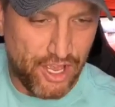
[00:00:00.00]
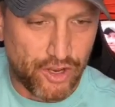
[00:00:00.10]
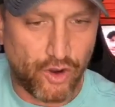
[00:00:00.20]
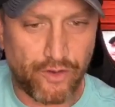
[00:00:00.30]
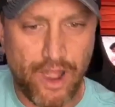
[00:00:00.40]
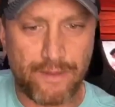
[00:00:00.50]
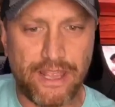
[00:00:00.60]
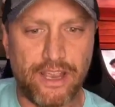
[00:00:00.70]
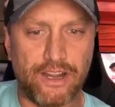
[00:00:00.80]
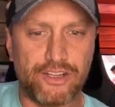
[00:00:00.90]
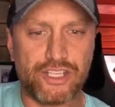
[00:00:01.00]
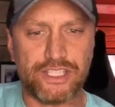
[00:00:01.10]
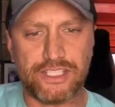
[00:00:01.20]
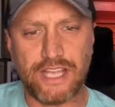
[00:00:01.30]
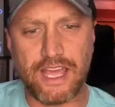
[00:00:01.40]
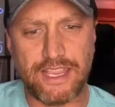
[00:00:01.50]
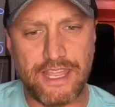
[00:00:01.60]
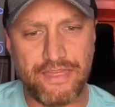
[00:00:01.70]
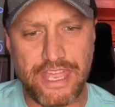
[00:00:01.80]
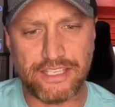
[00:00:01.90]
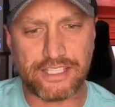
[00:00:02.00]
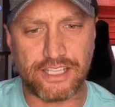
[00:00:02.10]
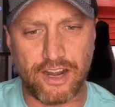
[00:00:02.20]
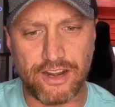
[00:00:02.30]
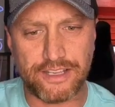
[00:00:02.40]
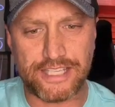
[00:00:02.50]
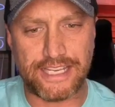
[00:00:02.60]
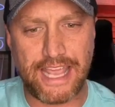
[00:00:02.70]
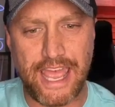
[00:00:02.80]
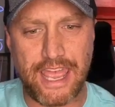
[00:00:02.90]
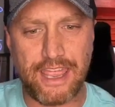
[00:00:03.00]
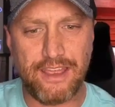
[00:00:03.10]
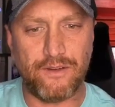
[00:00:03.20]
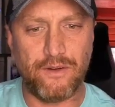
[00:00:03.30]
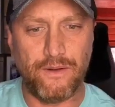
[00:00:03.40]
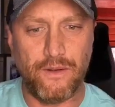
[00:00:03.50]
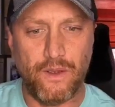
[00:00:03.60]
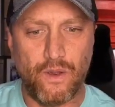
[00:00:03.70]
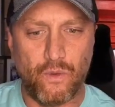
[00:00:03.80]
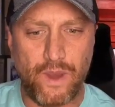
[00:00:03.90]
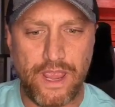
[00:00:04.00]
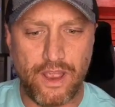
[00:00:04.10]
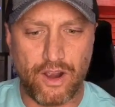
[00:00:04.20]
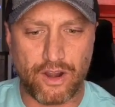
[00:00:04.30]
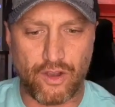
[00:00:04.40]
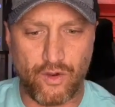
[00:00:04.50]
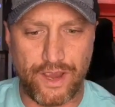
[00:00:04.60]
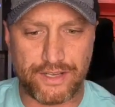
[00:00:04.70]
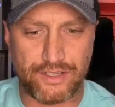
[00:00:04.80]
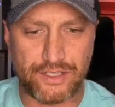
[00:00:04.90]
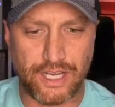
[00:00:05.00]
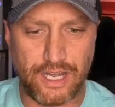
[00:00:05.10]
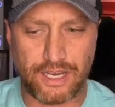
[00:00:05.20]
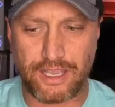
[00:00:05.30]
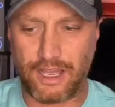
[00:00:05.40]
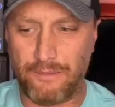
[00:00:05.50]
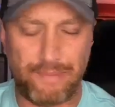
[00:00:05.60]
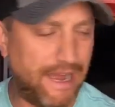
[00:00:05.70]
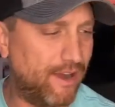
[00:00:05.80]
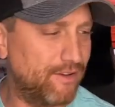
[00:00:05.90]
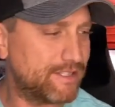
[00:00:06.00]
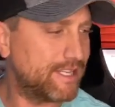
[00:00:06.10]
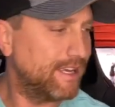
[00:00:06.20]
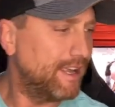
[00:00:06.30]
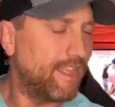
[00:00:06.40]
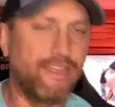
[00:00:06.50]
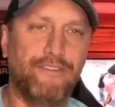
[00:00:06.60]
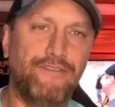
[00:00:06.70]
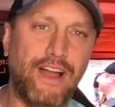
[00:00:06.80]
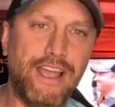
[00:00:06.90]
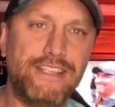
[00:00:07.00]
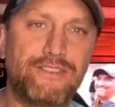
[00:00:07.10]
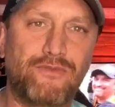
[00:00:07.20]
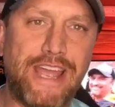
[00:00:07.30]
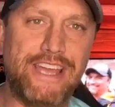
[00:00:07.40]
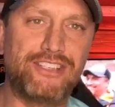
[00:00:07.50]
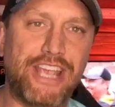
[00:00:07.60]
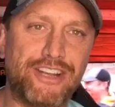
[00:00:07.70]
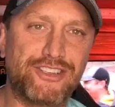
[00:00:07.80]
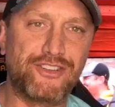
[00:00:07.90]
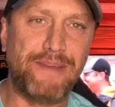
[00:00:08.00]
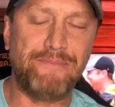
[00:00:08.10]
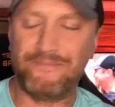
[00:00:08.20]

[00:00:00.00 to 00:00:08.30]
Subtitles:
Cory Robin here. Just getting things started today. We are going to talk about the VINES Ranch Airstrip.